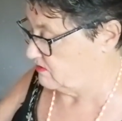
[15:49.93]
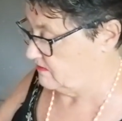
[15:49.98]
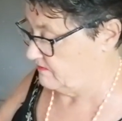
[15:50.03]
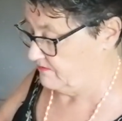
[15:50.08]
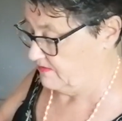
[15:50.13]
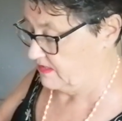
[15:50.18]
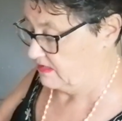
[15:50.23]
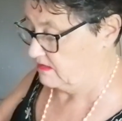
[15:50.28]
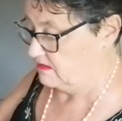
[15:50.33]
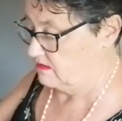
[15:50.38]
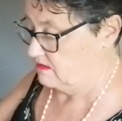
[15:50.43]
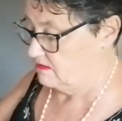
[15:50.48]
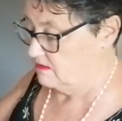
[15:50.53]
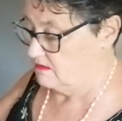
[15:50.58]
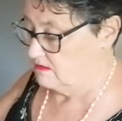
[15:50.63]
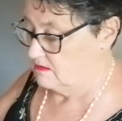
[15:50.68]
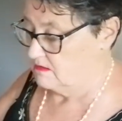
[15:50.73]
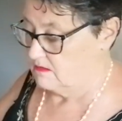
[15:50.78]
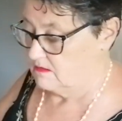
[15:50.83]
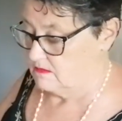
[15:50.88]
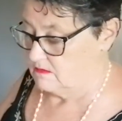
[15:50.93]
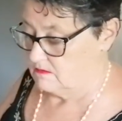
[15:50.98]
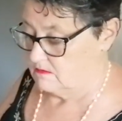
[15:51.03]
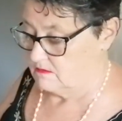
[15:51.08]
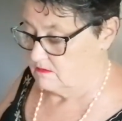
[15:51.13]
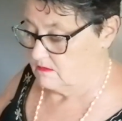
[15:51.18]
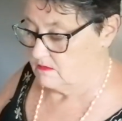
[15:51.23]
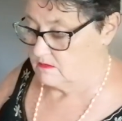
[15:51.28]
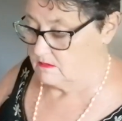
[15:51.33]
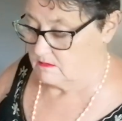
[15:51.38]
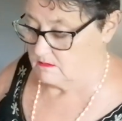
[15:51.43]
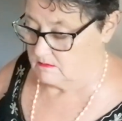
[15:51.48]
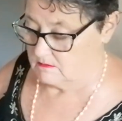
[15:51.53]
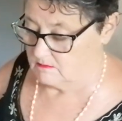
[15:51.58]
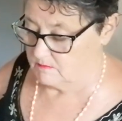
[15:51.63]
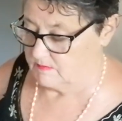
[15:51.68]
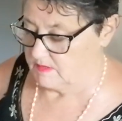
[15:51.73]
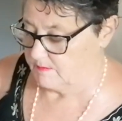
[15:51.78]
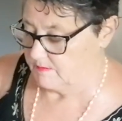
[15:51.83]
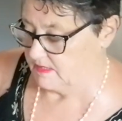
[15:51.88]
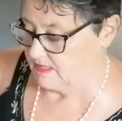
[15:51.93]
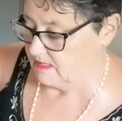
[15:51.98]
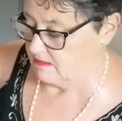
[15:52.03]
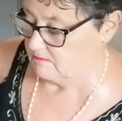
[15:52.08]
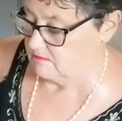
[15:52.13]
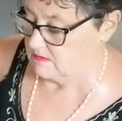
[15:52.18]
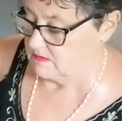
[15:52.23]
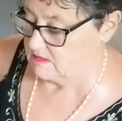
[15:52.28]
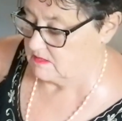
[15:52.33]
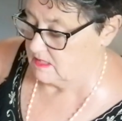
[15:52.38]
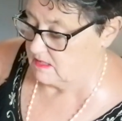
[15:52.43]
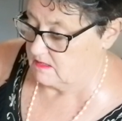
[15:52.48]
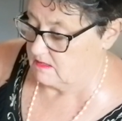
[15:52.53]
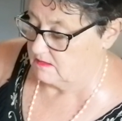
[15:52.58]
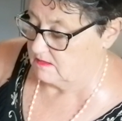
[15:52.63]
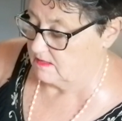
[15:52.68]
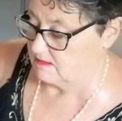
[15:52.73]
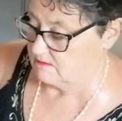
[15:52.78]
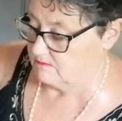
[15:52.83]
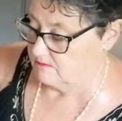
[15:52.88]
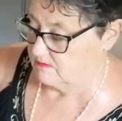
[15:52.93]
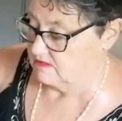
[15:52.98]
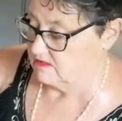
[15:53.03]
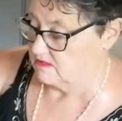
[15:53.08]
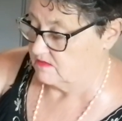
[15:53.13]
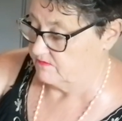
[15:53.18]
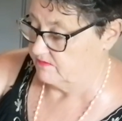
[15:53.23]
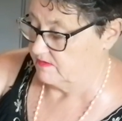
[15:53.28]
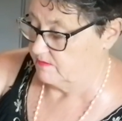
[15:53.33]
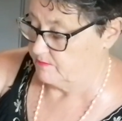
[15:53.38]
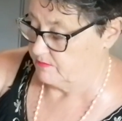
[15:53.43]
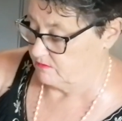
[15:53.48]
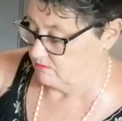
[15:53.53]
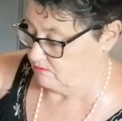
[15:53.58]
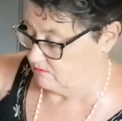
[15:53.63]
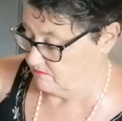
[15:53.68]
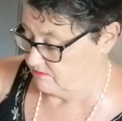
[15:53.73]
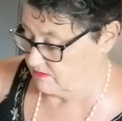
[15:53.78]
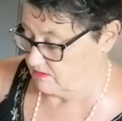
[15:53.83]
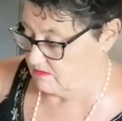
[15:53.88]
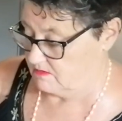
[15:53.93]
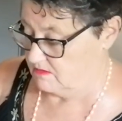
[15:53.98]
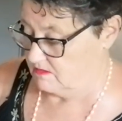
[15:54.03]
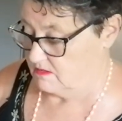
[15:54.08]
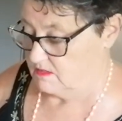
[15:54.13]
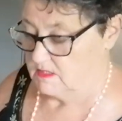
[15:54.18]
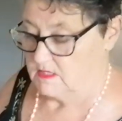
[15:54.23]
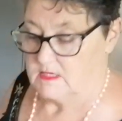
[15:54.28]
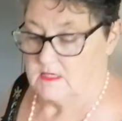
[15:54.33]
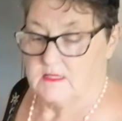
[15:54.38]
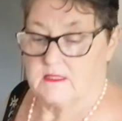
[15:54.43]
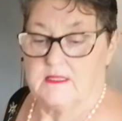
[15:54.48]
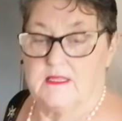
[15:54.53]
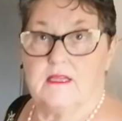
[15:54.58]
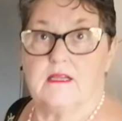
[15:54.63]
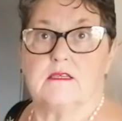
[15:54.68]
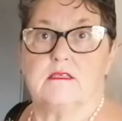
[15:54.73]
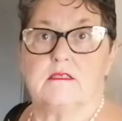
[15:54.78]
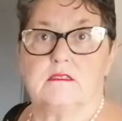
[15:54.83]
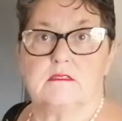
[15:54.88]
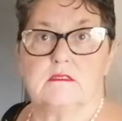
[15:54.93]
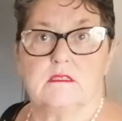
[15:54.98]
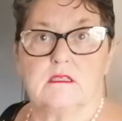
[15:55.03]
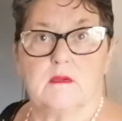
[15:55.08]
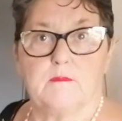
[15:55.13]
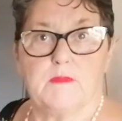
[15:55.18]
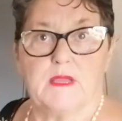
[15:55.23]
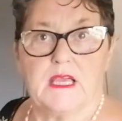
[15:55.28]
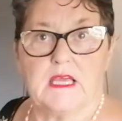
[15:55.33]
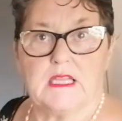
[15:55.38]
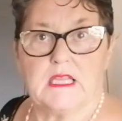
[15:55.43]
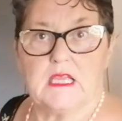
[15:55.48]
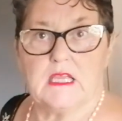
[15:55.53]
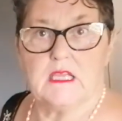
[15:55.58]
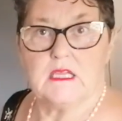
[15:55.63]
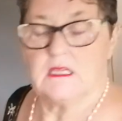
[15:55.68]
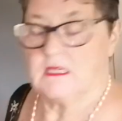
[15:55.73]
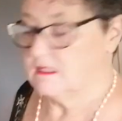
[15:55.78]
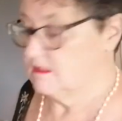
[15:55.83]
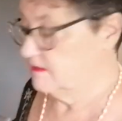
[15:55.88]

perfect. Oh, maybe that one's kind of like, we'll just flip it over. There, not bad, eh?